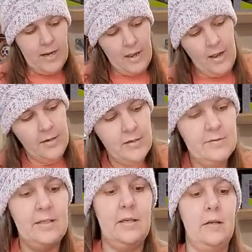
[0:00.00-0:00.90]
I got,
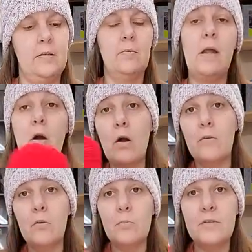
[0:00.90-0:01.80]
you've seen it, Red
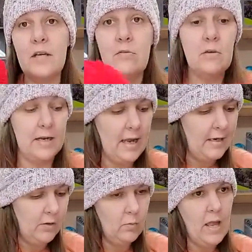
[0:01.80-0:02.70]
Heart Super Saver. And I
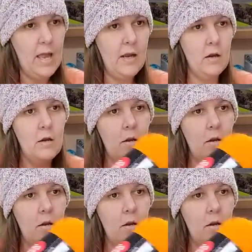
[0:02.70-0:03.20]
got it red,